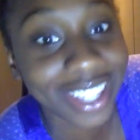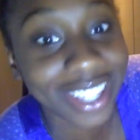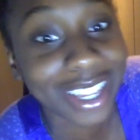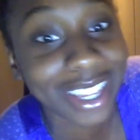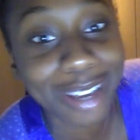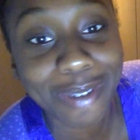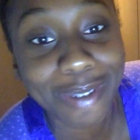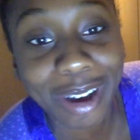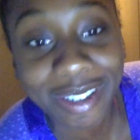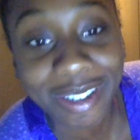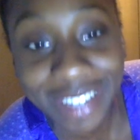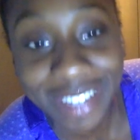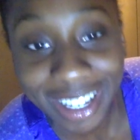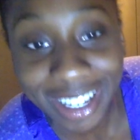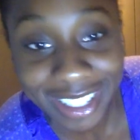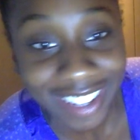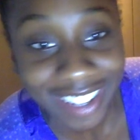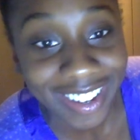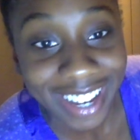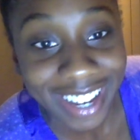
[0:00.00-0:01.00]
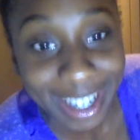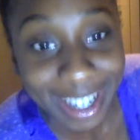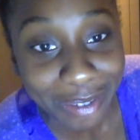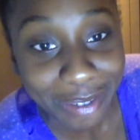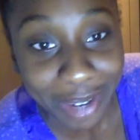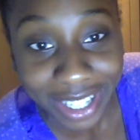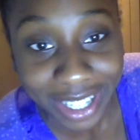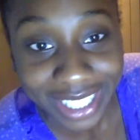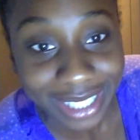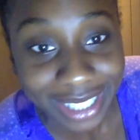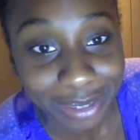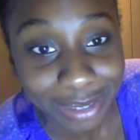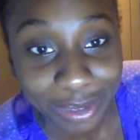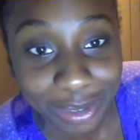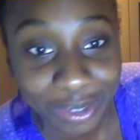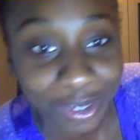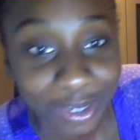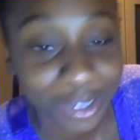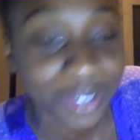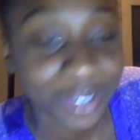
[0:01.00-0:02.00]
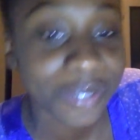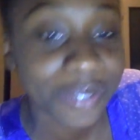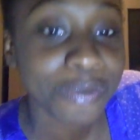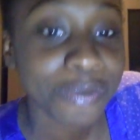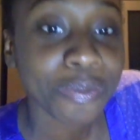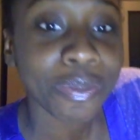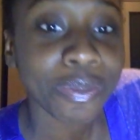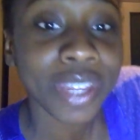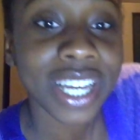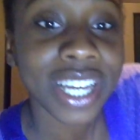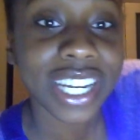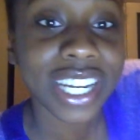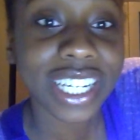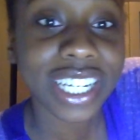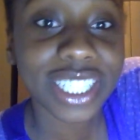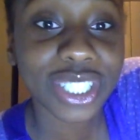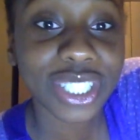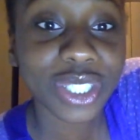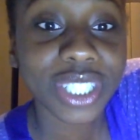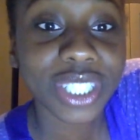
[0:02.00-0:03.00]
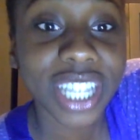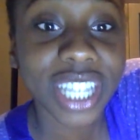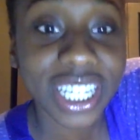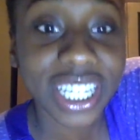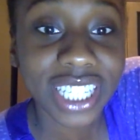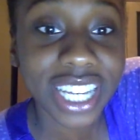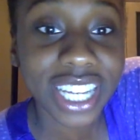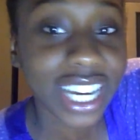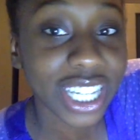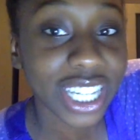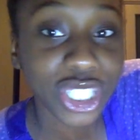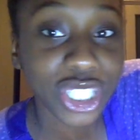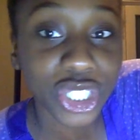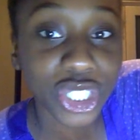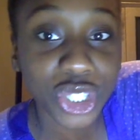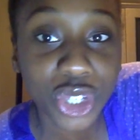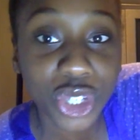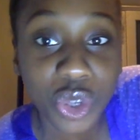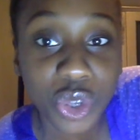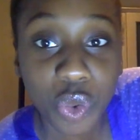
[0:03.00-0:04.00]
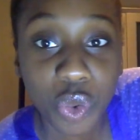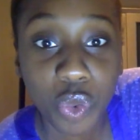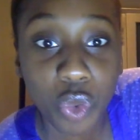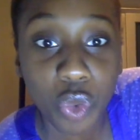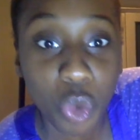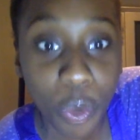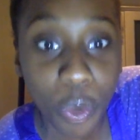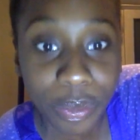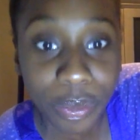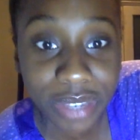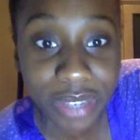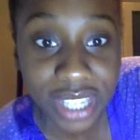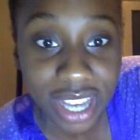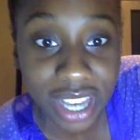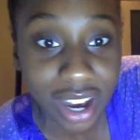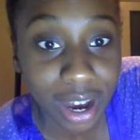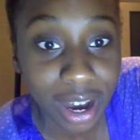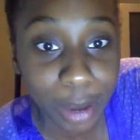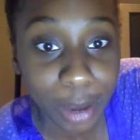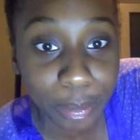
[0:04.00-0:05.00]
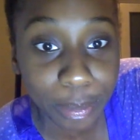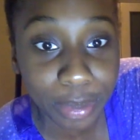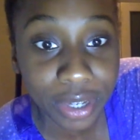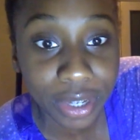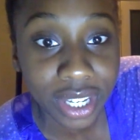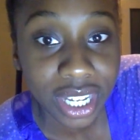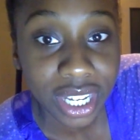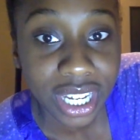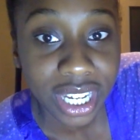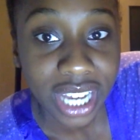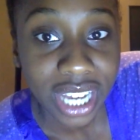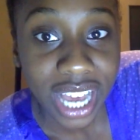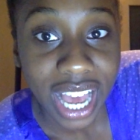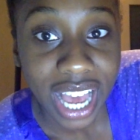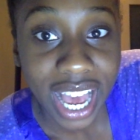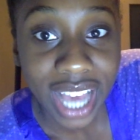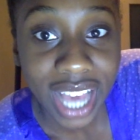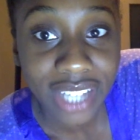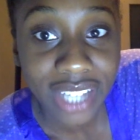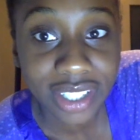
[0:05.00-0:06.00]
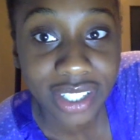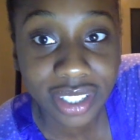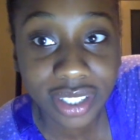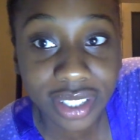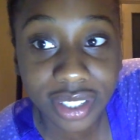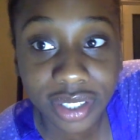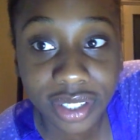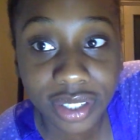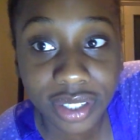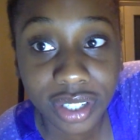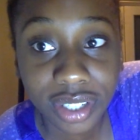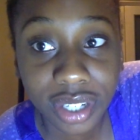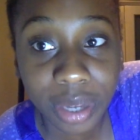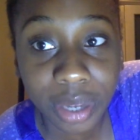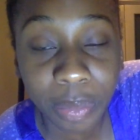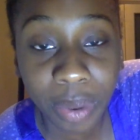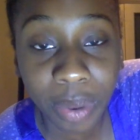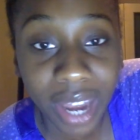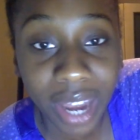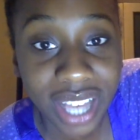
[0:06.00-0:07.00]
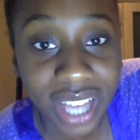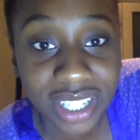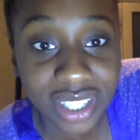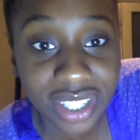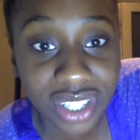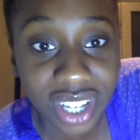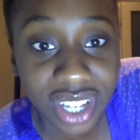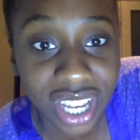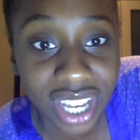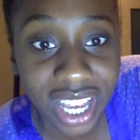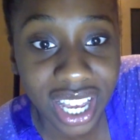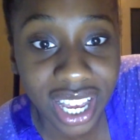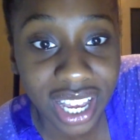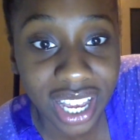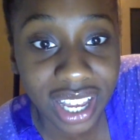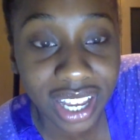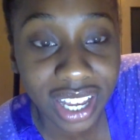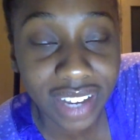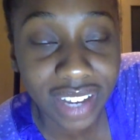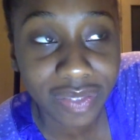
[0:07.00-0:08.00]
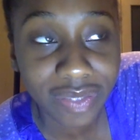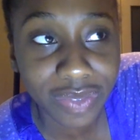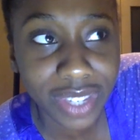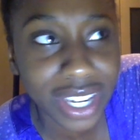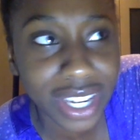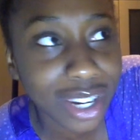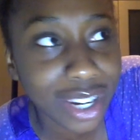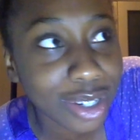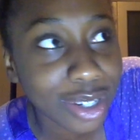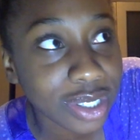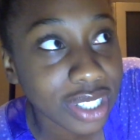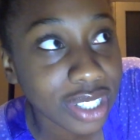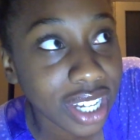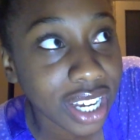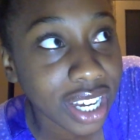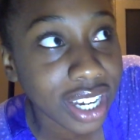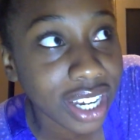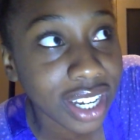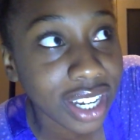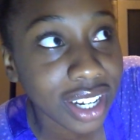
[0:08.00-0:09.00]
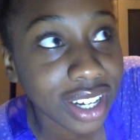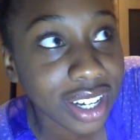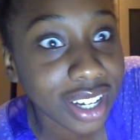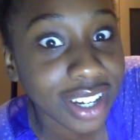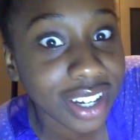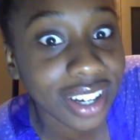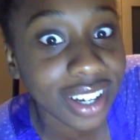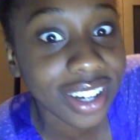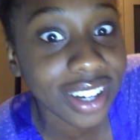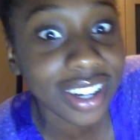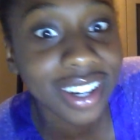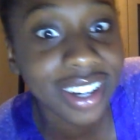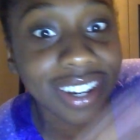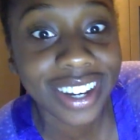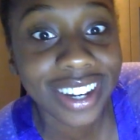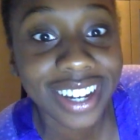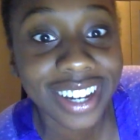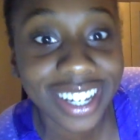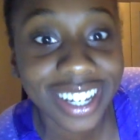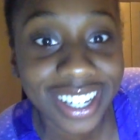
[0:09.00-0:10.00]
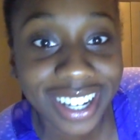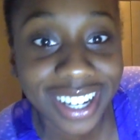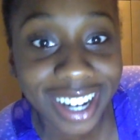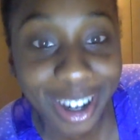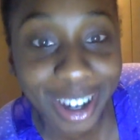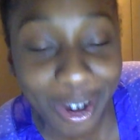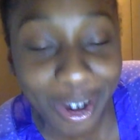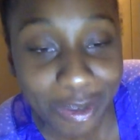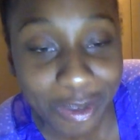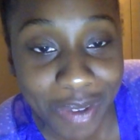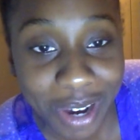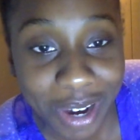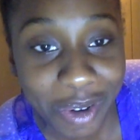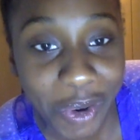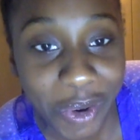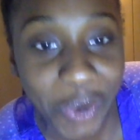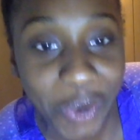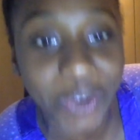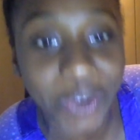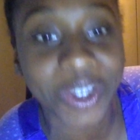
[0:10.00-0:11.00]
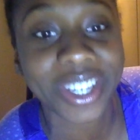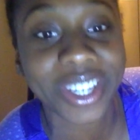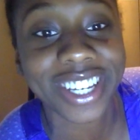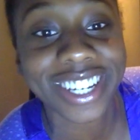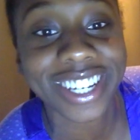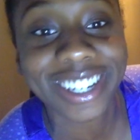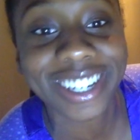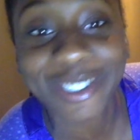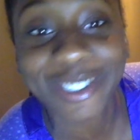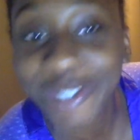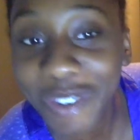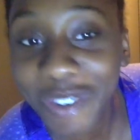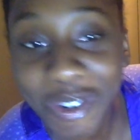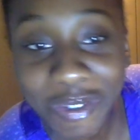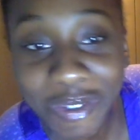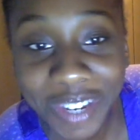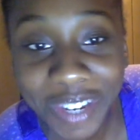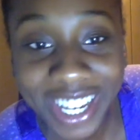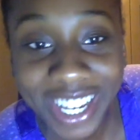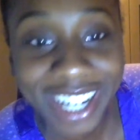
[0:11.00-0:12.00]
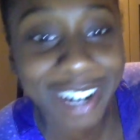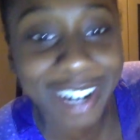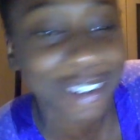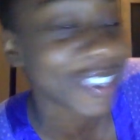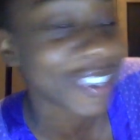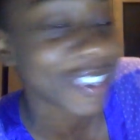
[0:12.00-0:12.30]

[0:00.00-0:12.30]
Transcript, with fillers: the amount of times I've heard about this before. And she was like, yeah, she just warms it up and applies it to her hair. And I was like, oh my gosh, warming it up.